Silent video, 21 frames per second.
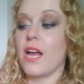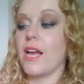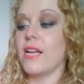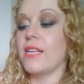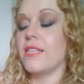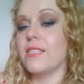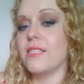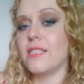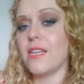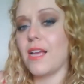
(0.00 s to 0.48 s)

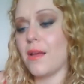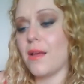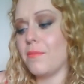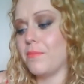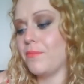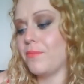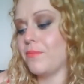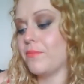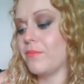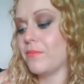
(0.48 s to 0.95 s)

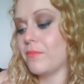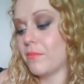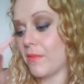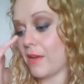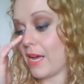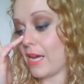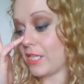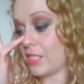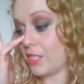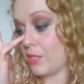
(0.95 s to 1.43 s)
And
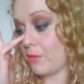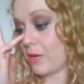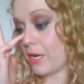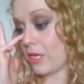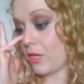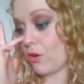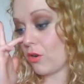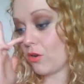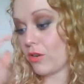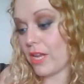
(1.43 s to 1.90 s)
actually when
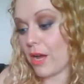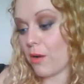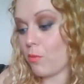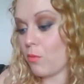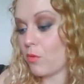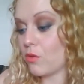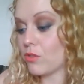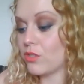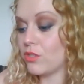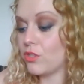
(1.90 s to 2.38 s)
I got it, I
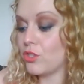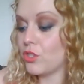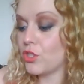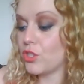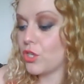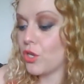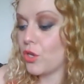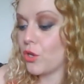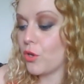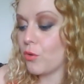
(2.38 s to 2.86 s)
wasn't
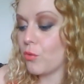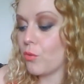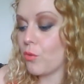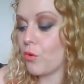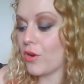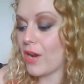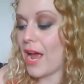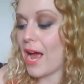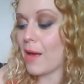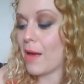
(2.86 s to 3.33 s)
too
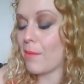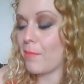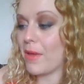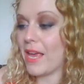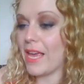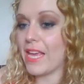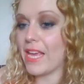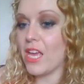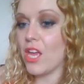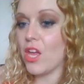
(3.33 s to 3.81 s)

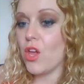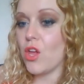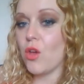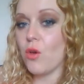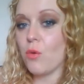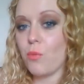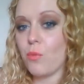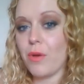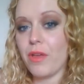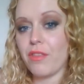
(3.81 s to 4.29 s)
unhappy
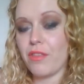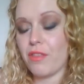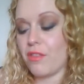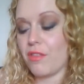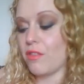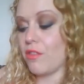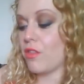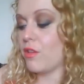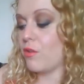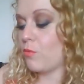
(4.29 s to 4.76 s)
with
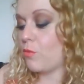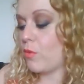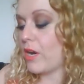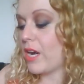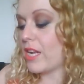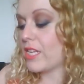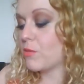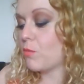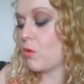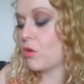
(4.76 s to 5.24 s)
that when
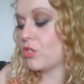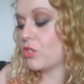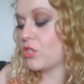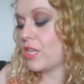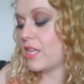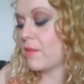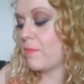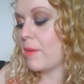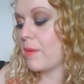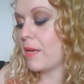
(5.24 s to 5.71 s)
I swatched
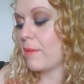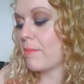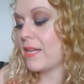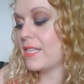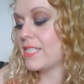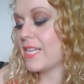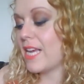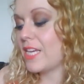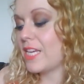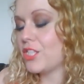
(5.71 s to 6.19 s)
it in the
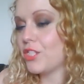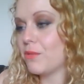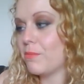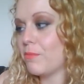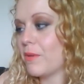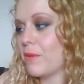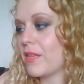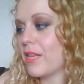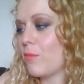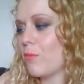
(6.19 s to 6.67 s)

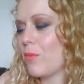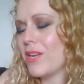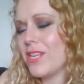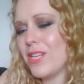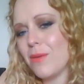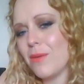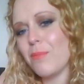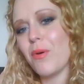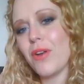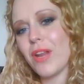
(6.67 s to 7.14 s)
pigmentation, but then when
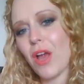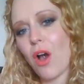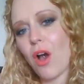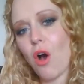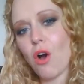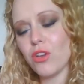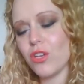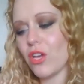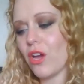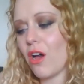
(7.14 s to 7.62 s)
you put it
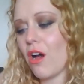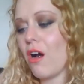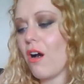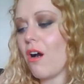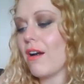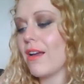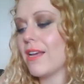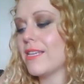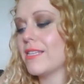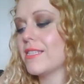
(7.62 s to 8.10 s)
on your
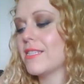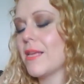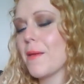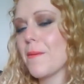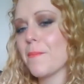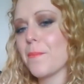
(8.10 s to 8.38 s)
eyes